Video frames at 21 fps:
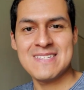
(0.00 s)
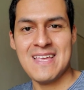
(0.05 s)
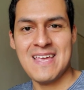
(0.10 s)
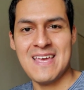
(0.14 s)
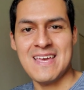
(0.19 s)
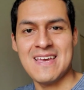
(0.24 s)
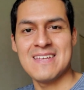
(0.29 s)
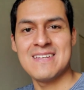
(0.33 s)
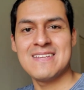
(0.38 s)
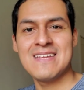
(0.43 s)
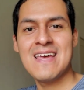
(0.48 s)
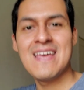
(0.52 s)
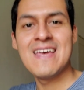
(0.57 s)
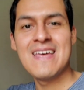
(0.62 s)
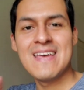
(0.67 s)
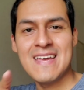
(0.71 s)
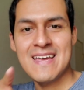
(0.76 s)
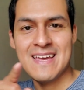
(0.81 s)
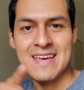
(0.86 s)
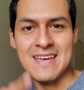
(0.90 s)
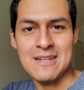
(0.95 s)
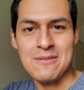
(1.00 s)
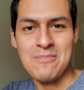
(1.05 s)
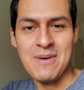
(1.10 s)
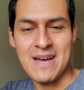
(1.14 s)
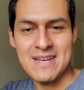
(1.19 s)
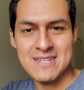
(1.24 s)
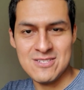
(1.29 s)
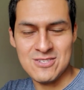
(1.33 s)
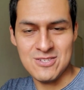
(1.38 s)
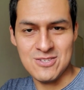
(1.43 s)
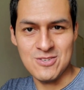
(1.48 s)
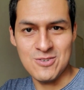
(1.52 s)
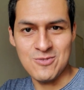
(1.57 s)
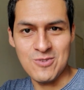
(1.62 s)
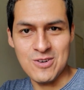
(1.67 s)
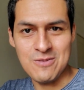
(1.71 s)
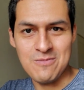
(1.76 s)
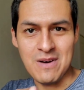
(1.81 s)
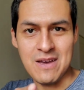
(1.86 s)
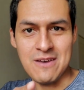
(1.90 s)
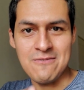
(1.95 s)
and get back to you
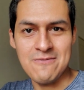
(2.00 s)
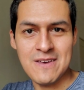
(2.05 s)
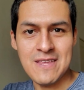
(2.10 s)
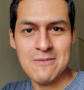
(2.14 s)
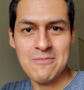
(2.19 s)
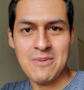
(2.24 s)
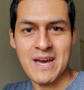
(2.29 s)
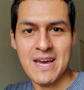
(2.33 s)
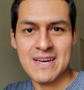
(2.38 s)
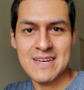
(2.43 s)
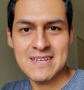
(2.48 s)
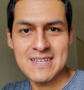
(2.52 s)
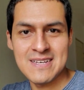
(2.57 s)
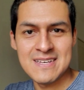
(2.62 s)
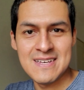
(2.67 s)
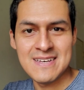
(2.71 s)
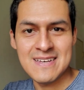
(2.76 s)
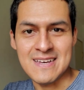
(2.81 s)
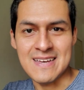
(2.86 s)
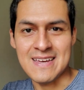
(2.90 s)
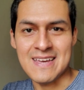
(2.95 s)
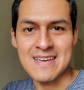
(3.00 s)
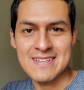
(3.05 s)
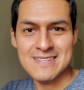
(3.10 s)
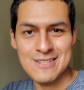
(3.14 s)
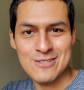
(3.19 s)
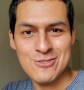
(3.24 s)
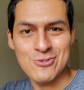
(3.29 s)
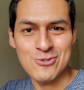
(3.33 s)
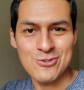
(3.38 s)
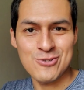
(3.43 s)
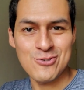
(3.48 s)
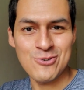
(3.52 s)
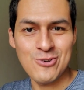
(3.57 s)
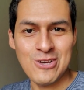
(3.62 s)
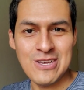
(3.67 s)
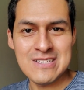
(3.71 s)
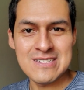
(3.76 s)
with my feedback. Again, yo soy